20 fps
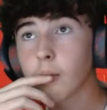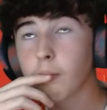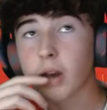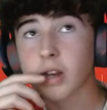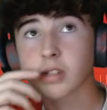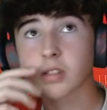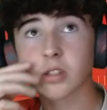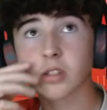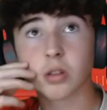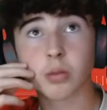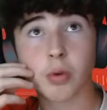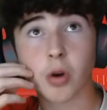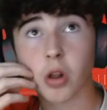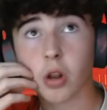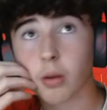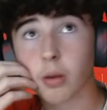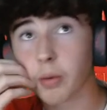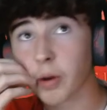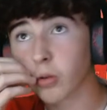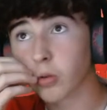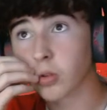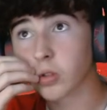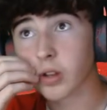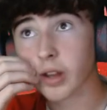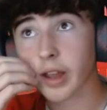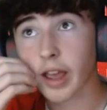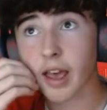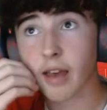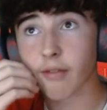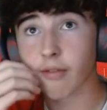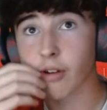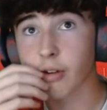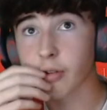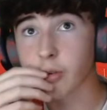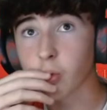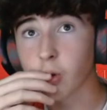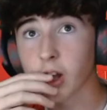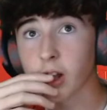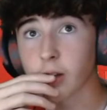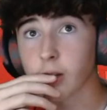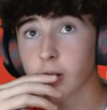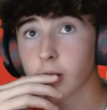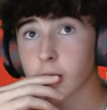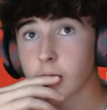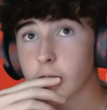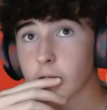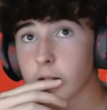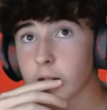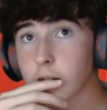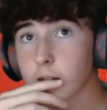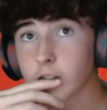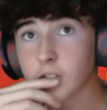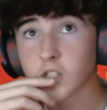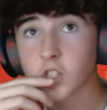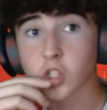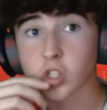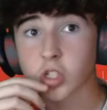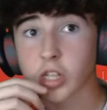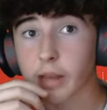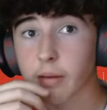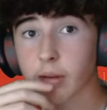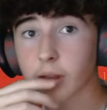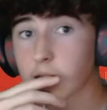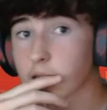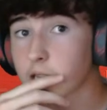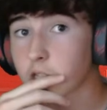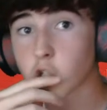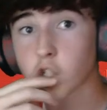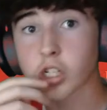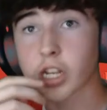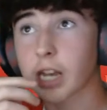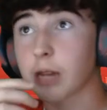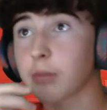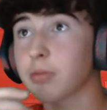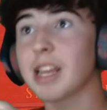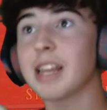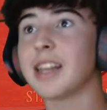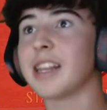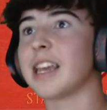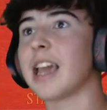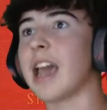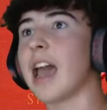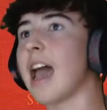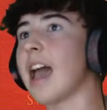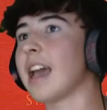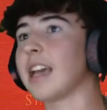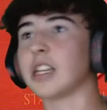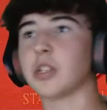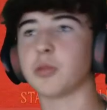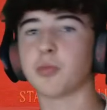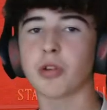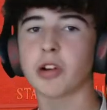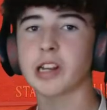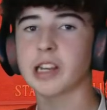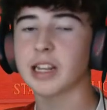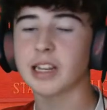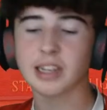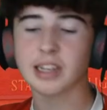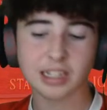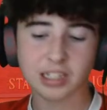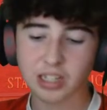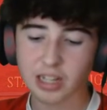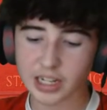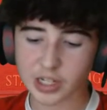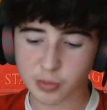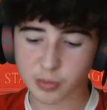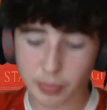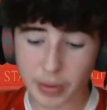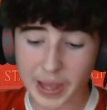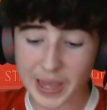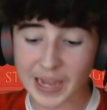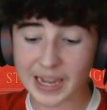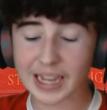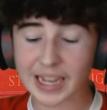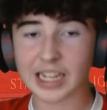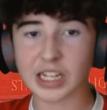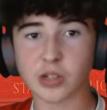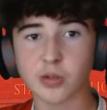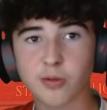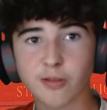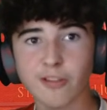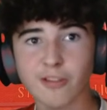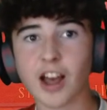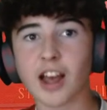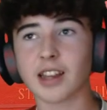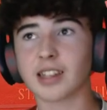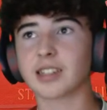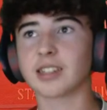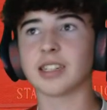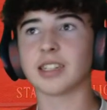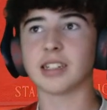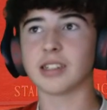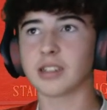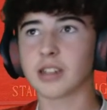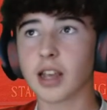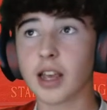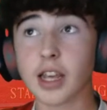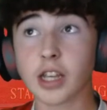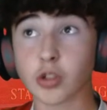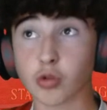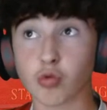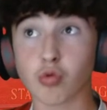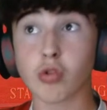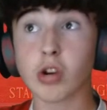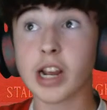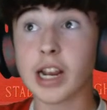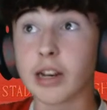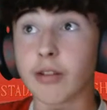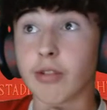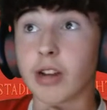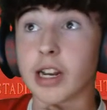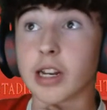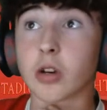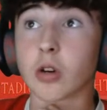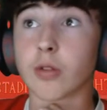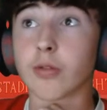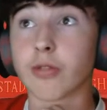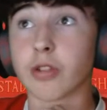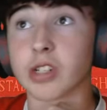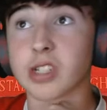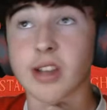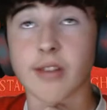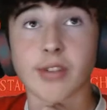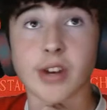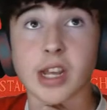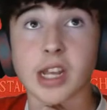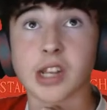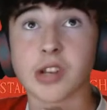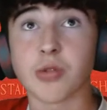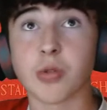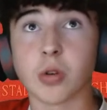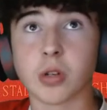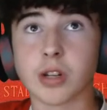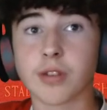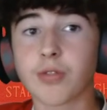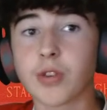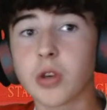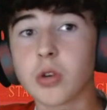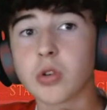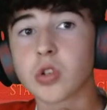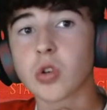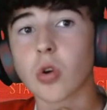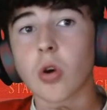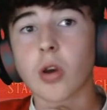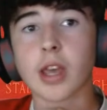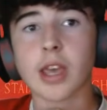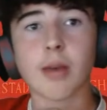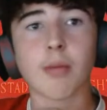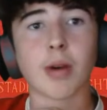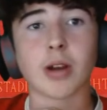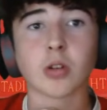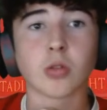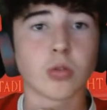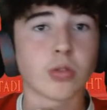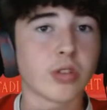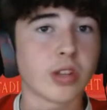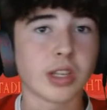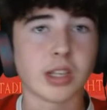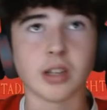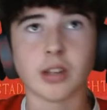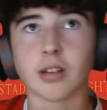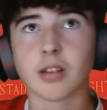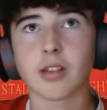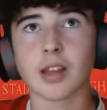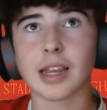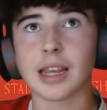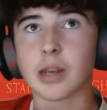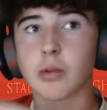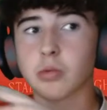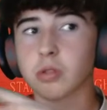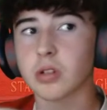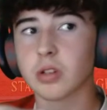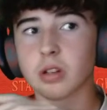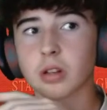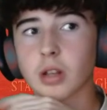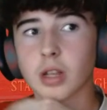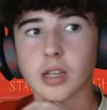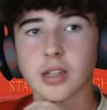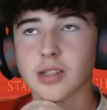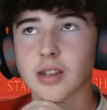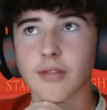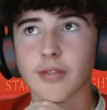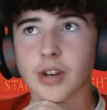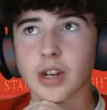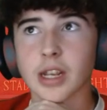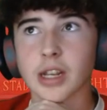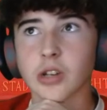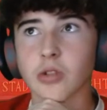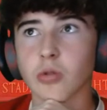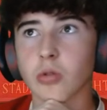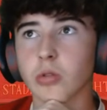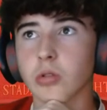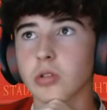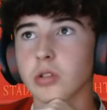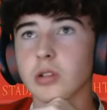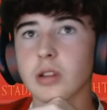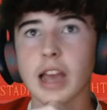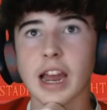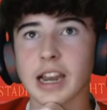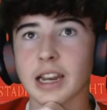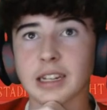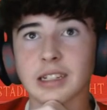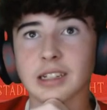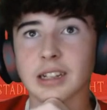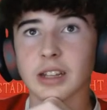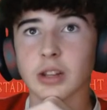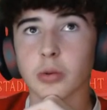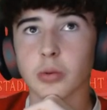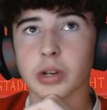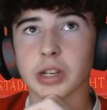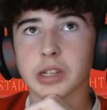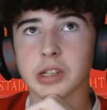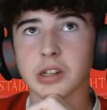Passes the ball about very well. He's just keeps in the air. He's brilliant. He's big. He's fast. He's really, really good for a 17-year-old. If you saw him, I don't think you'd think he was a 17-year-old any day of the week.